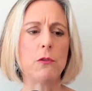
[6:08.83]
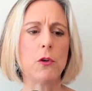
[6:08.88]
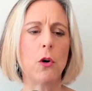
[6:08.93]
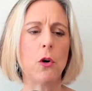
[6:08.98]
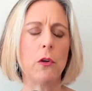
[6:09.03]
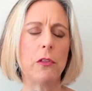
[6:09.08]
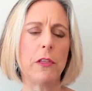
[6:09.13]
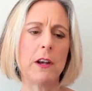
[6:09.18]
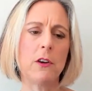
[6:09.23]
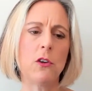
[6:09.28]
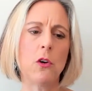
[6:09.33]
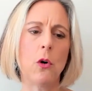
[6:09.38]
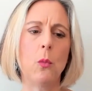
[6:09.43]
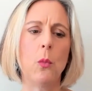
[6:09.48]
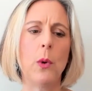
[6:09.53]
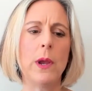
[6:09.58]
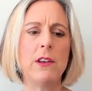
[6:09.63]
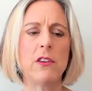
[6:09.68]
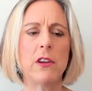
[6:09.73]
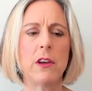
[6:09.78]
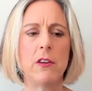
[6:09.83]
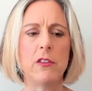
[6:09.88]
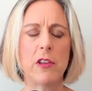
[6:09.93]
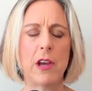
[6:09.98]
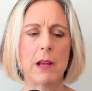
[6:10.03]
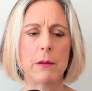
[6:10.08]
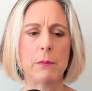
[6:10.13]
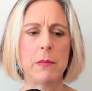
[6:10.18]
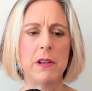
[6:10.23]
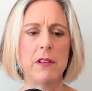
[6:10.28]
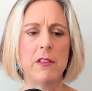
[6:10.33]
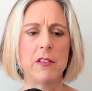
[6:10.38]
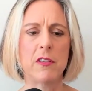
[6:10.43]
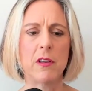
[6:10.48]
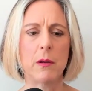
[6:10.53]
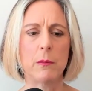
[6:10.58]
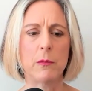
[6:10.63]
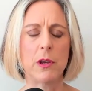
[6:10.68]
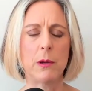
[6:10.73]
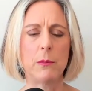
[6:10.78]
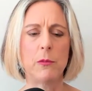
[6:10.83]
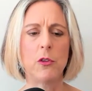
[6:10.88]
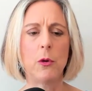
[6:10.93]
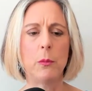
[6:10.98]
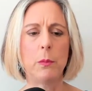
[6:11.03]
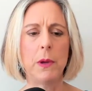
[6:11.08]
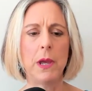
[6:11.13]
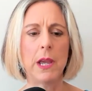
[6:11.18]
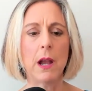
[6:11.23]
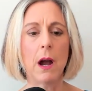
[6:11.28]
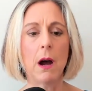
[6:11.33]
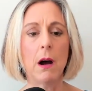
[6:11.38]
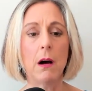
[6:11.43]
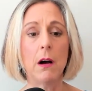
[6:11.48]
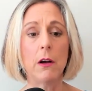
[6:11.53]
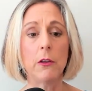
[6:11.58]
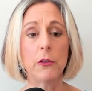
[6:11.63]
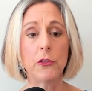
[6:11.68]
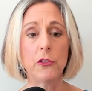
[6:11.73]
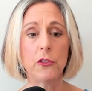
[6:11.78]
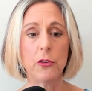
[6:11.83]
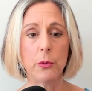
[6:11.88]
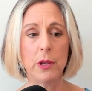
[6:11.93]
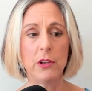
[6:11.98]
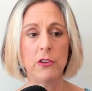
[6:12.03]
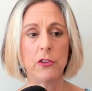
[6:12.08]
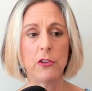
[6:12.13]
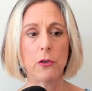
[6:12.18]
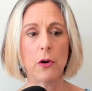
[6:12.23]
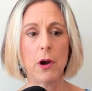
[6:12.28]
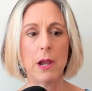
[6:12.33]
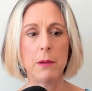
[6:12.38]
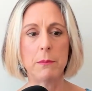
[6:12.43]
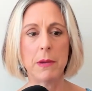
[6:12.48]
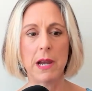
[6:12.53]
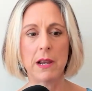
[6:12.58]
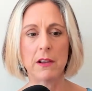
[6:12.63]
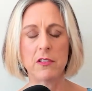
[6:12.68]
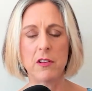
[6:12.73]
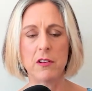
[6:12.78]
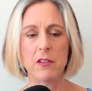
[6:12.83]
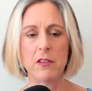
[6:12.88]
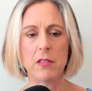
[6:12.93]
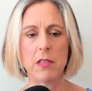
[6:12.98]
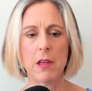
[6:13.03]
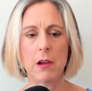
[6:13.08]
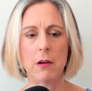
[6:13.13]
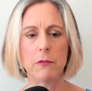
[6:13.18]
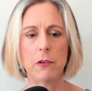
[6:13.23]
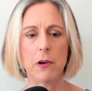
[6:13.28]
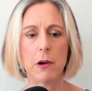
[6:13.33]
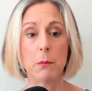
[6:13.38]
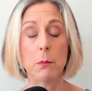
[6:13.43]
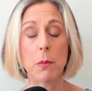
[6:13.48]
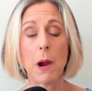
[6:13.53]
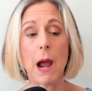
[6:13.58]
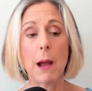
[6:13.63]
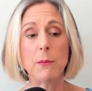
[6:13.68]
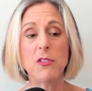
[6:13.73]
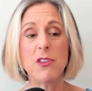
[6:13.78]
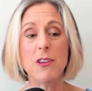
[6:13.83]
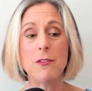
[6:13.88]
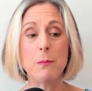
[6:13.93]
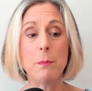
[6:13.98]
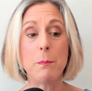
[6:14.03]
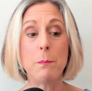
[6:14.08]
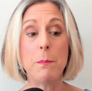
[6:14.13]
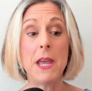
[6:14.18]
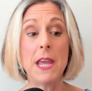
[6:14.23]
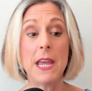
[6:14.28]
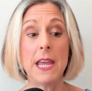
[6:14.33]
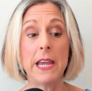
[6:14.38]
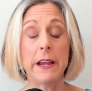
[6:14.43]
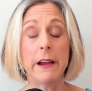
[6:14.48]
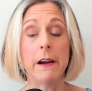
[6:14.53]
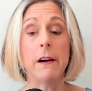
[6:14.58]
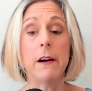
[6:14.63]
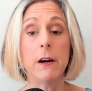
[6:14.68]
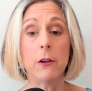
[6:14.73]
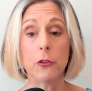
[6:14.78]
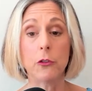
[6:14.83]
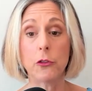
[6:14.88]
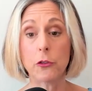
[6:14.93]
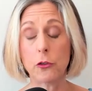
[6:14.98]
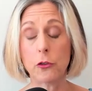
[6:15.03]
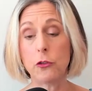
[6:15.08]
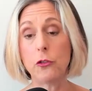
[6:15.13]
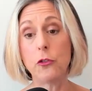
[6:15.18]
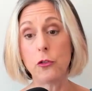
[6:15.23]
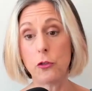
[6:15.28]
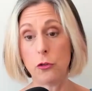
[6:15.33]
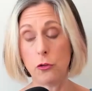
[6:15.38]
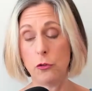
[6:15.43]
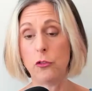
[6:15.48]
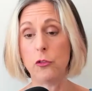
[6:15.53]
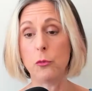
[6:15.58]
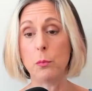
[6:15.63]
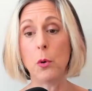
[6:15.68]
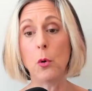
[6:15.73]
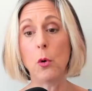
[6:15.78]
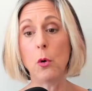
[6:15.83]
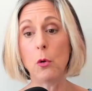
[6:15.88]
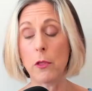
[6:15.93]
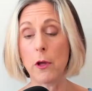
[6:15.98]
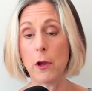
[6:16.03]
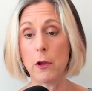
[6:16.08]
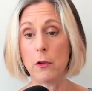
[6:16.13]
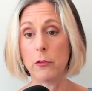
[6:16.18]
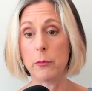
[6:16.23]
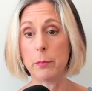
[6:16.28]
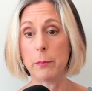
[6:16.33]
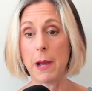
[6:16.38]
got Windows admins sometimes who are being asked to integrate Macs into their environment, perhaps even being asked to support those